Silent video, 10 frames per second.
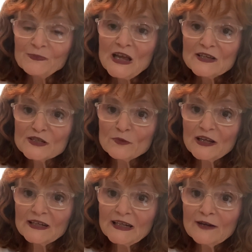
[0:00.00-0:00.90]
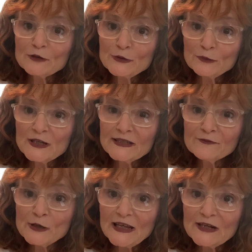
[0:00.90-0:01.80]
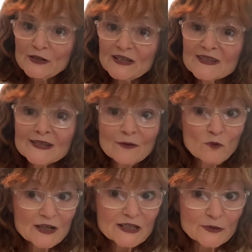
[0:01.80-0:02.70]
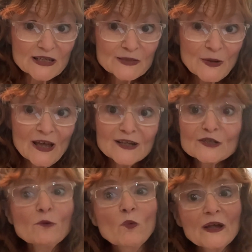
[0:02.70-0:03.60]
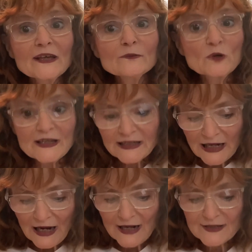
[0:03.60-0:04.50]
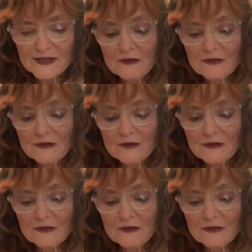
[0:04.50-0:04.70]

So we're going to cover three different areas and what to expect when we cast.